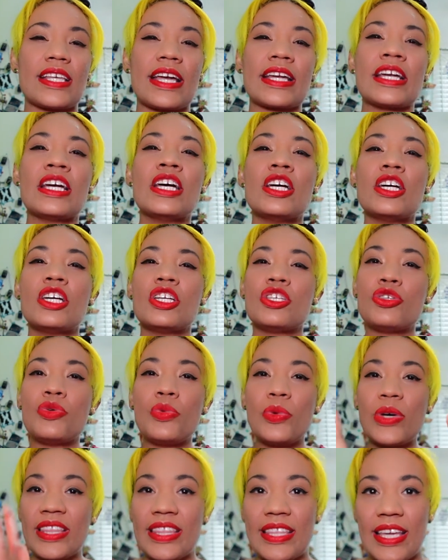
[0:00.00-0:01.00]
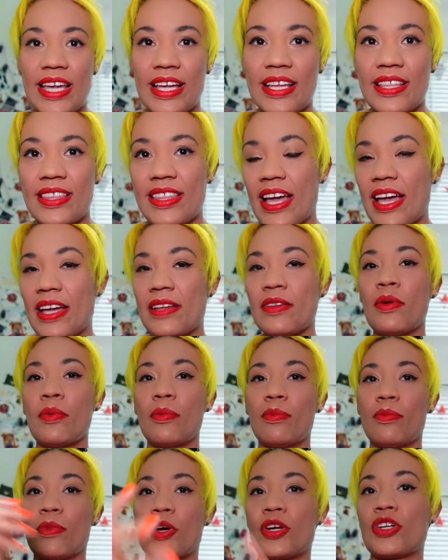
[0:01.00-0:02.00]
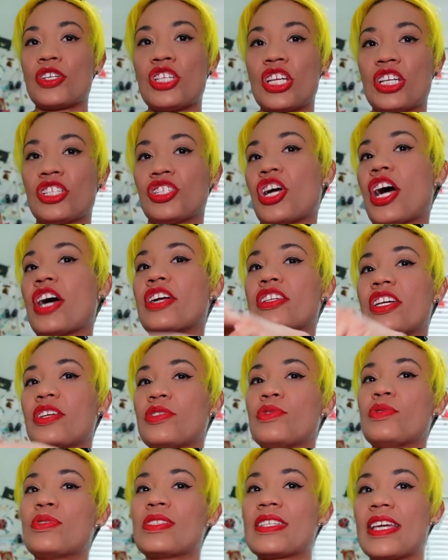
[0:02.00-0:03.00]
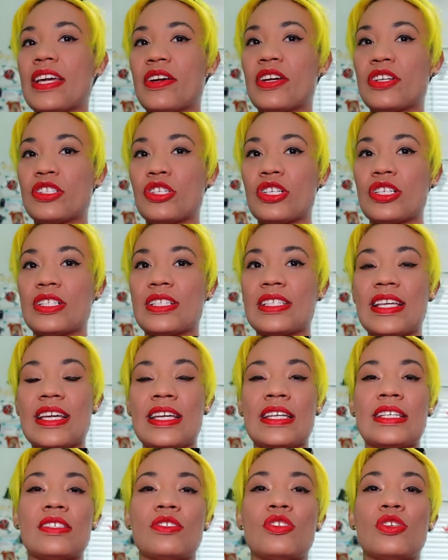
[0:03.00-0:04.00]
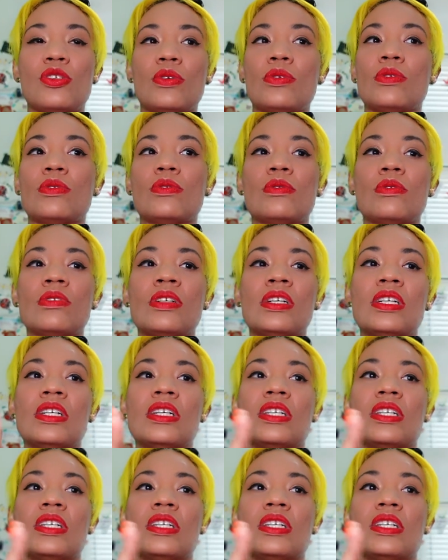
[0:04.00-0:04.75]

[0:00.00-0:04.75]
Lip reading: Like, you would think that merging John Hughes characters into